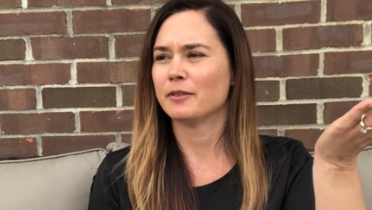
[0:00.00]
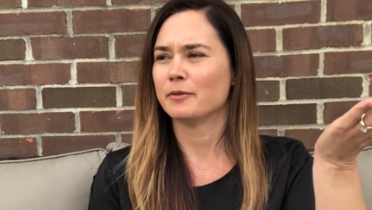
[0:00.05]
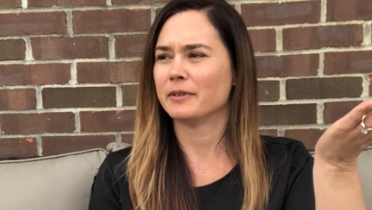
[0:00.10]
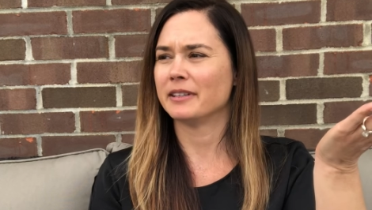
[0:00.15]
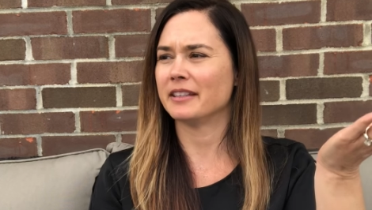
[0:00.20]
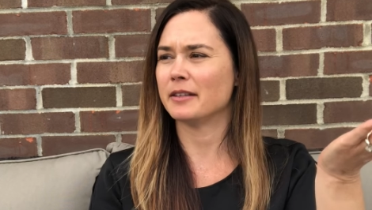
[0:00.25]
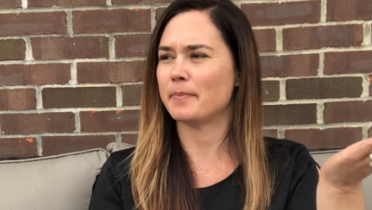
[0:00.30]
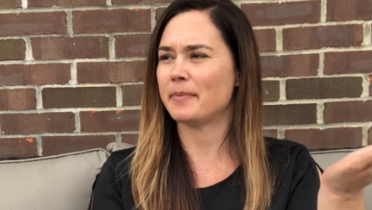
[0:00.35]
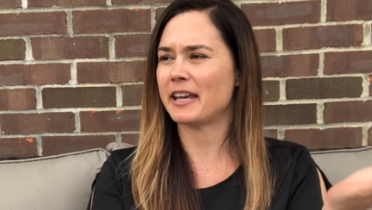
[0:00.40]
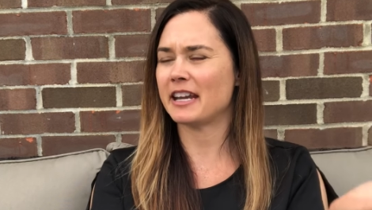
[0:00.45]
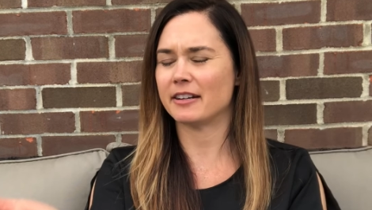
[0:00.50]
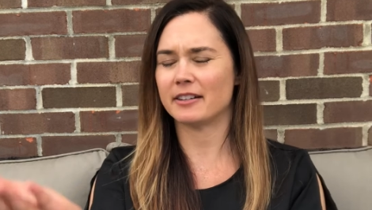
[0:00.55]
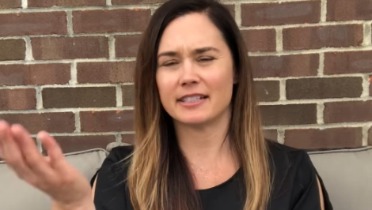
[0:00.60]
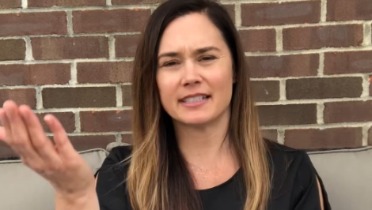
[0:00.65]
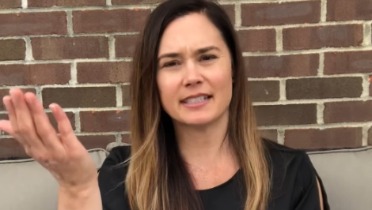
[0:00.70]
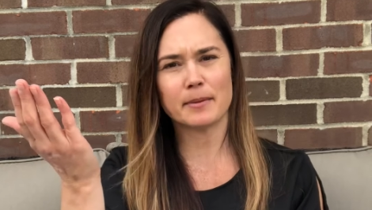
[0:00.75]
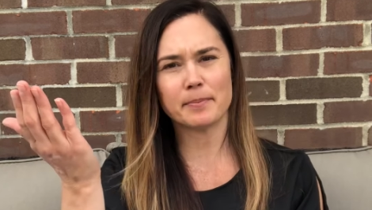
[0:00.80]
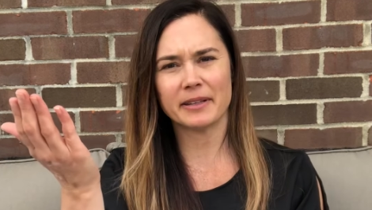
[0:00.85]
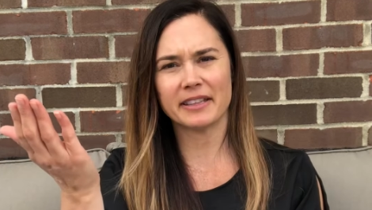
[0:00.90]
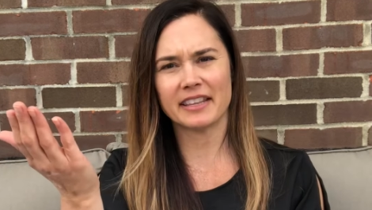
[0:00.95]
When the
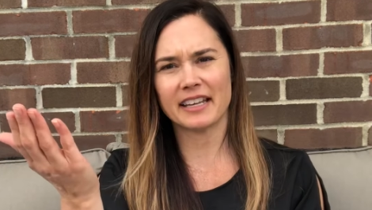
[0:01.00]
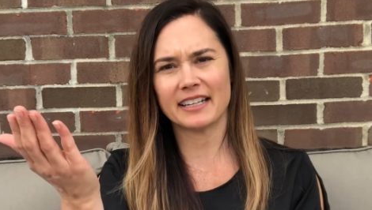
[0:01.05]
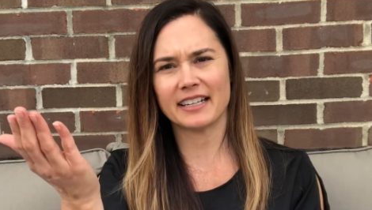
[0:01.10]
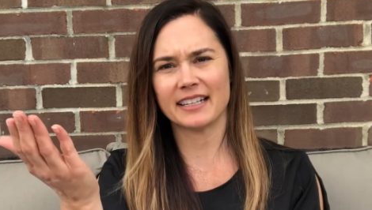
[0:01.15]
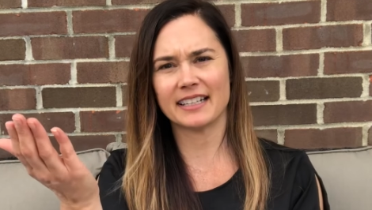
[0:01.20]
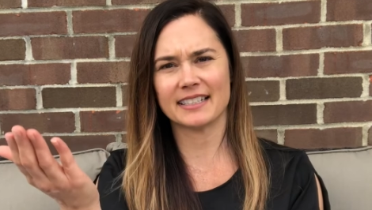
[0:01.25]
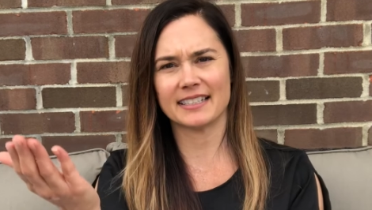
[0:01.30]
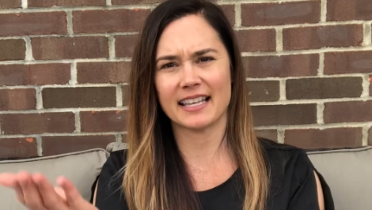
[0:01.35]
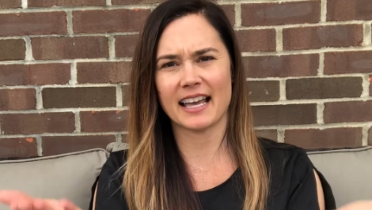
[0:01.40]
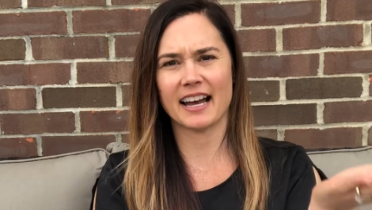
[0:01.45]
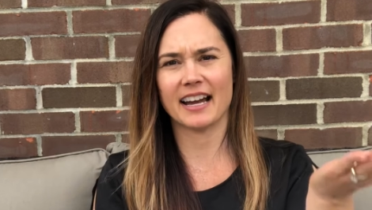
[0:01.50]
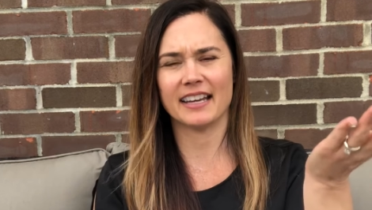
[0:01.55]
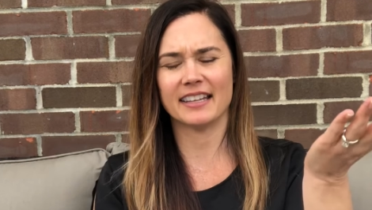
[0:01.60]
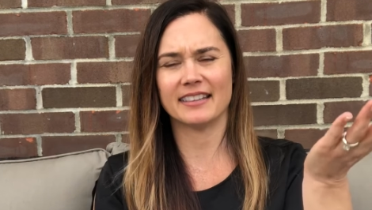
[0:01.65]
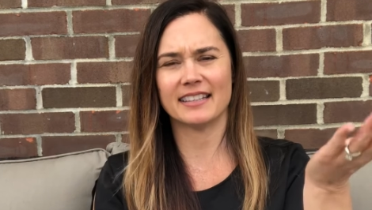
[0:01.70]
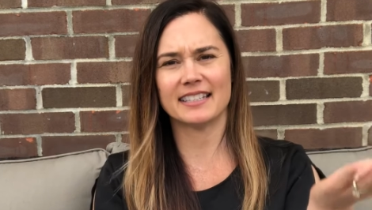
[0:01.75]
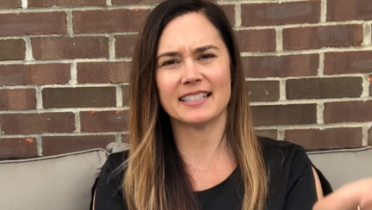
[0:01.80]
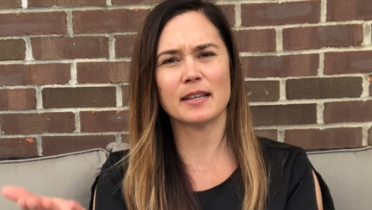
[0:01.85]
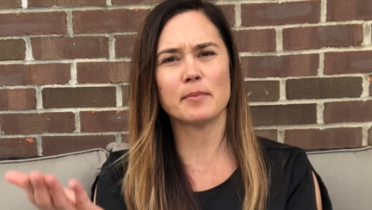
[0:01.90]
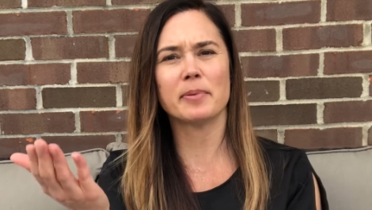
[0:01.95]
parasympathetic is high,
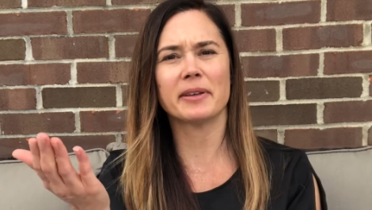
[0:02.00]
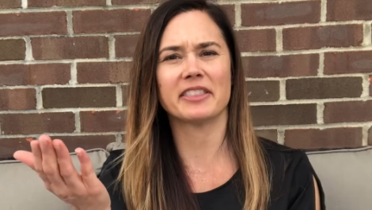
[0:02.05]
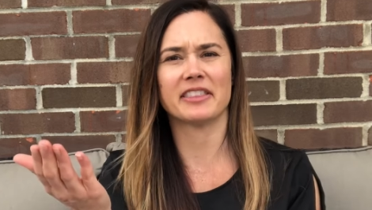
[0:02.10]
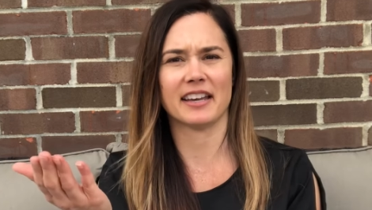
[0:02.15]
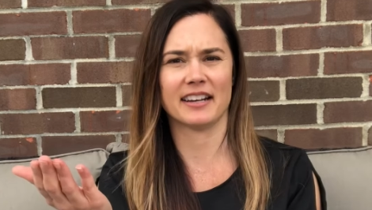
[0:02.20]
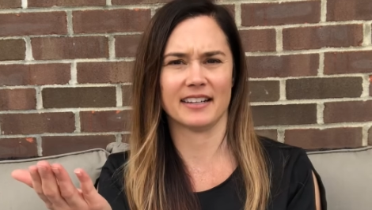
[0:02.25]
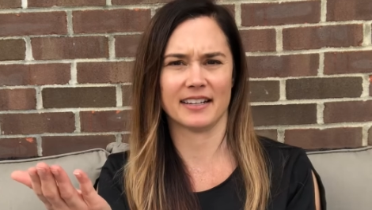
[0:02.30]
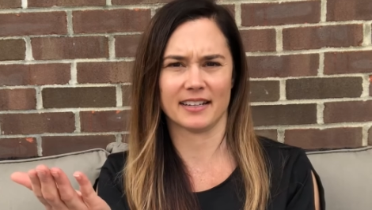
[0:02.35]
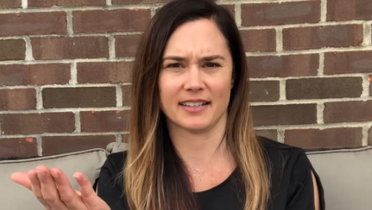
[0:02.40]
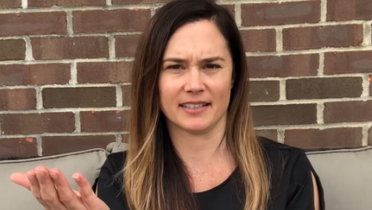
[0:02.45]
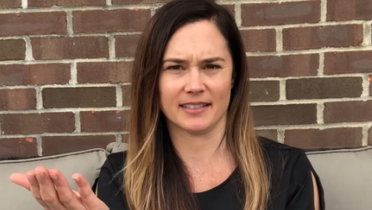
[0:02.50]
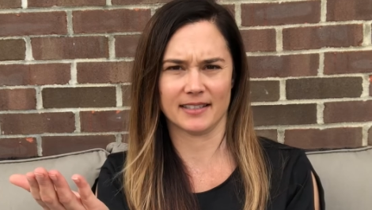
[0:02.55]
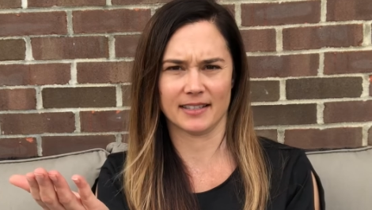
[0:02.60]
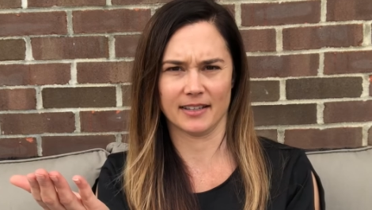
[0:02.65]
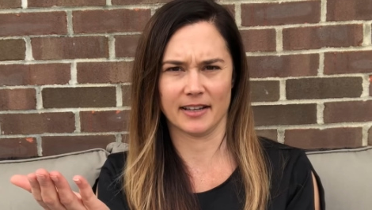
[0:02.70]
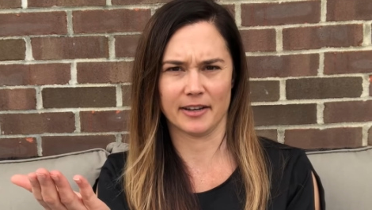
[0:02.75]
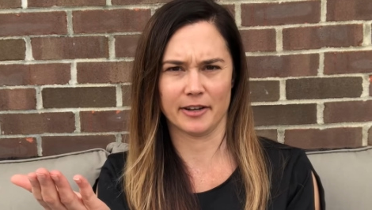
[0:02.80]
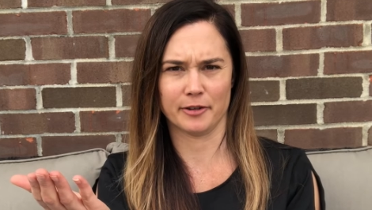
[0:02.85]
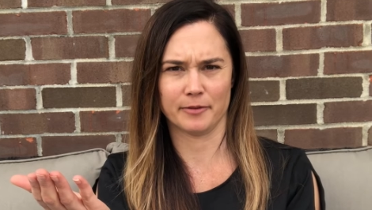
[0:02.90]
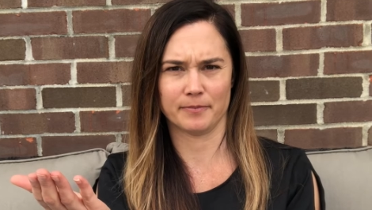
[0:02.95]
the sympathetic is
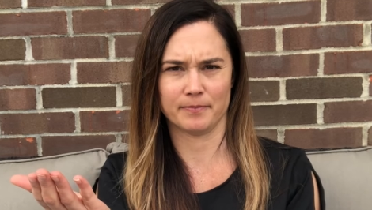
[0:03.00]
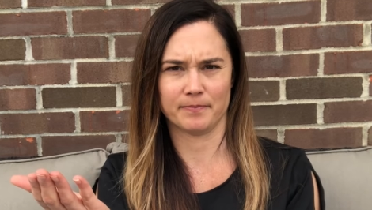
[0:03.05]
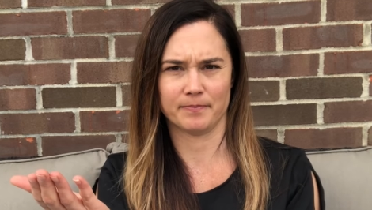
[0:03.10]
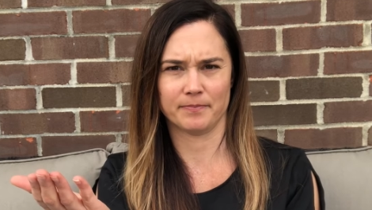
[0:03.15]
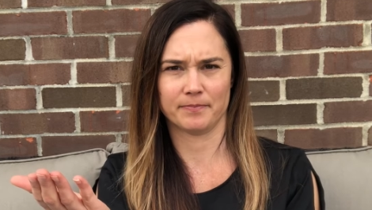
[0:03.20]
low.